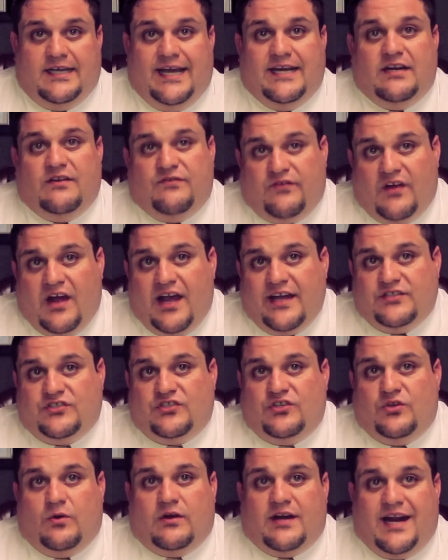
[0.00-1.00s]
and
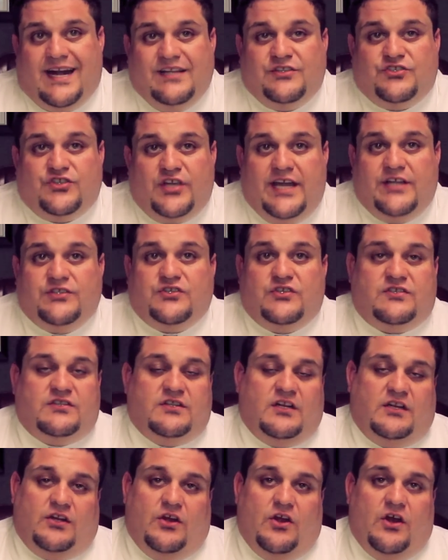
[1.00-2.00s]
advise you on any changes
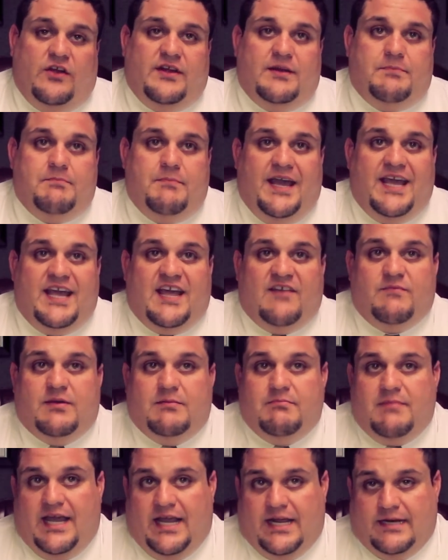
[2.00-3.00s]
in the law that may have
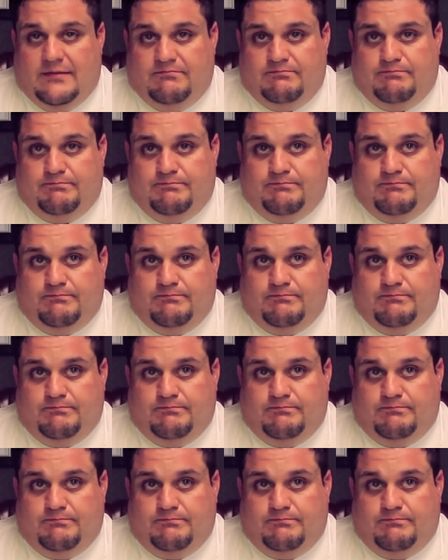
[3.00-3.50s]
been made.